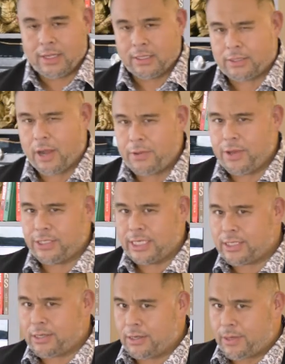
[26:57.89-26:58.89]
Don't use it
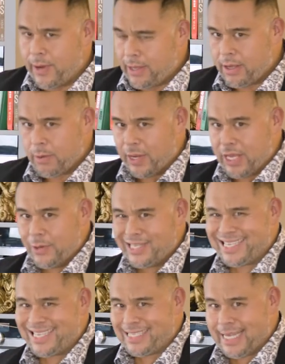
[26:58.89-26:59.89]
to cook with. We use it
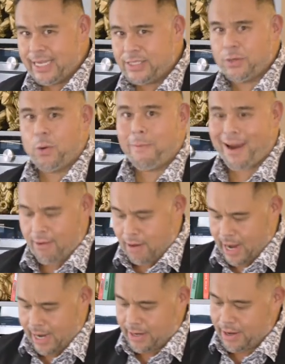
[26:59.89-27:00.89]
to season or
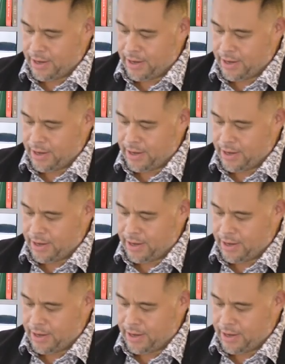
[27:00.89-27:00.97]
marinade.